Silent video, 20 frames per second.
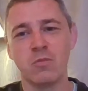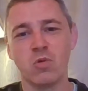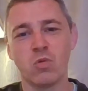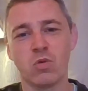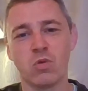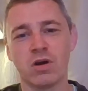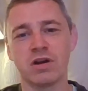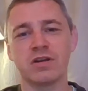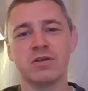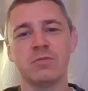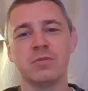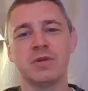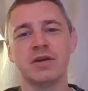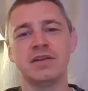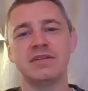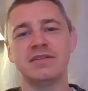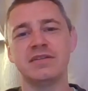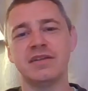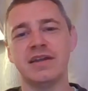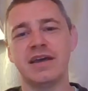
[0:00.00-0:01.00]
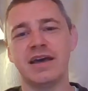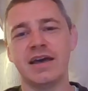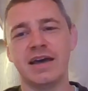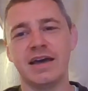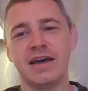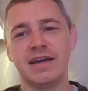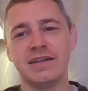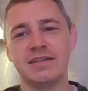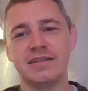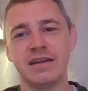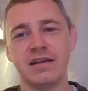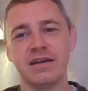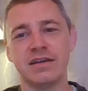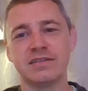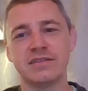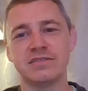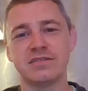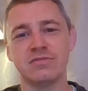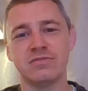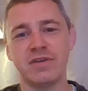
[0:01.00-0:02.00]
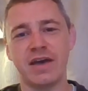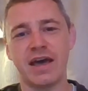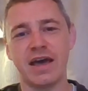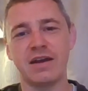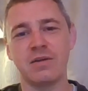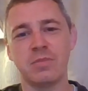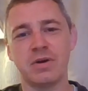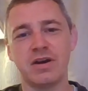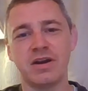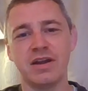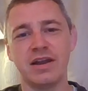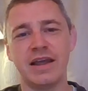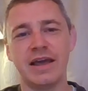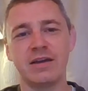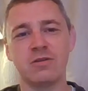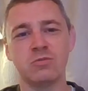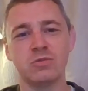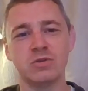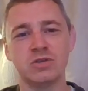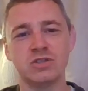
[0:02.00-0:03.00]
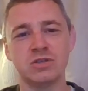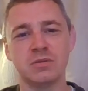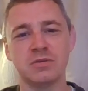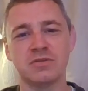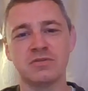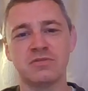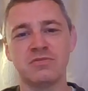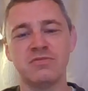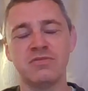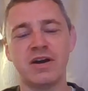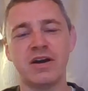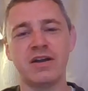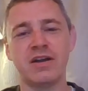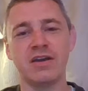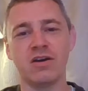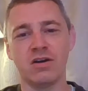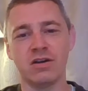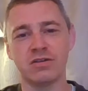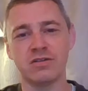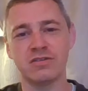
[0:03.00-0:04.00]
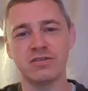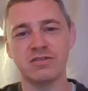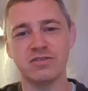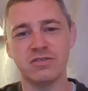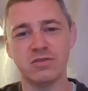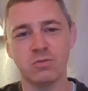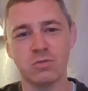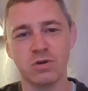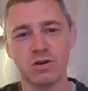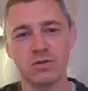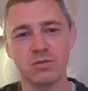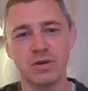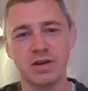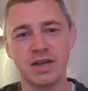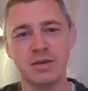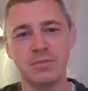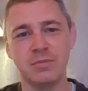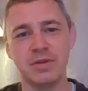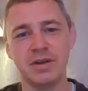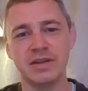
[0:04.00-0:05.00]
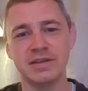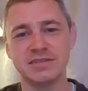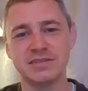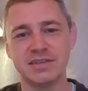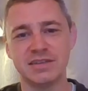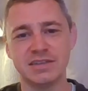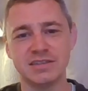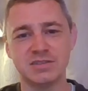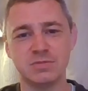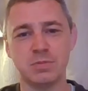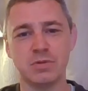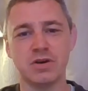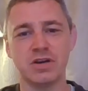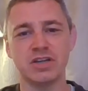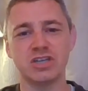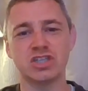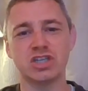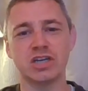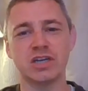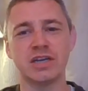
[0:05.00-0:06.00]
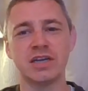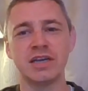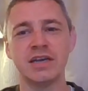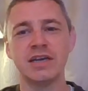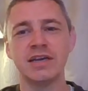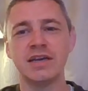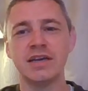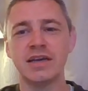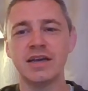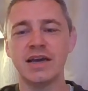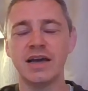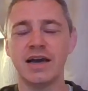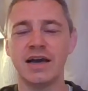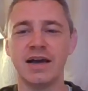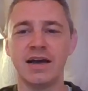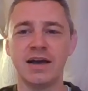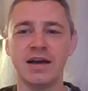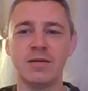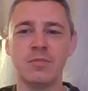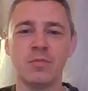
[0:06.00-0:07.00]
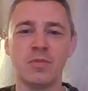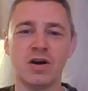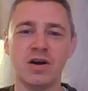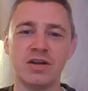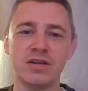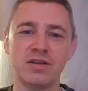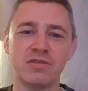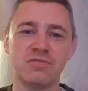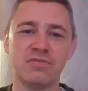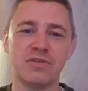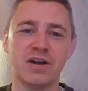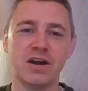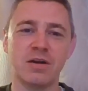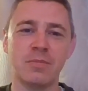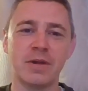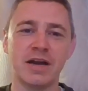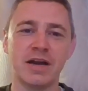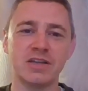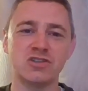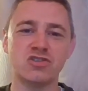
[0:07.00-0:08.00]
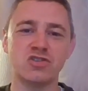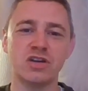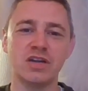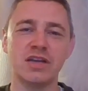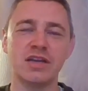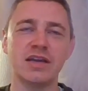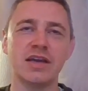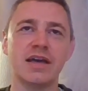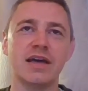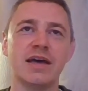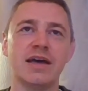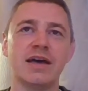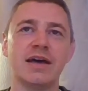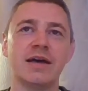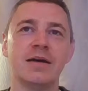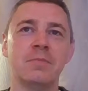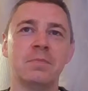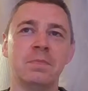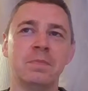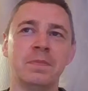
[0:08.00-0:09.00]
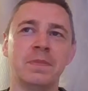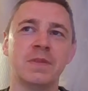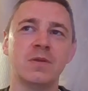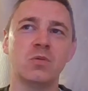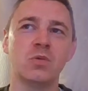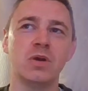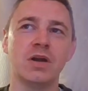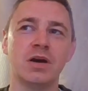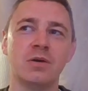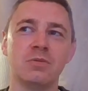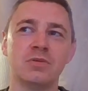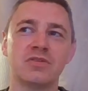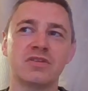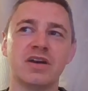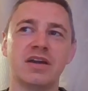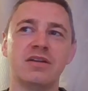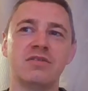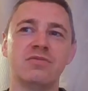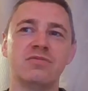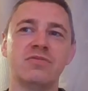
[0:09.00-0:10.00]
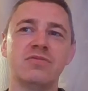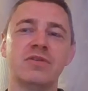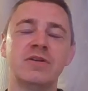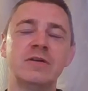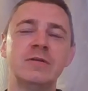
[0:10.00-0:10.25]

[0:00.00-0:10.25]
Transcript: working with the likes of Adam Perry Lang, which I was very honored to work with him, and he's an inspiration on the fire mastery. When I was kind of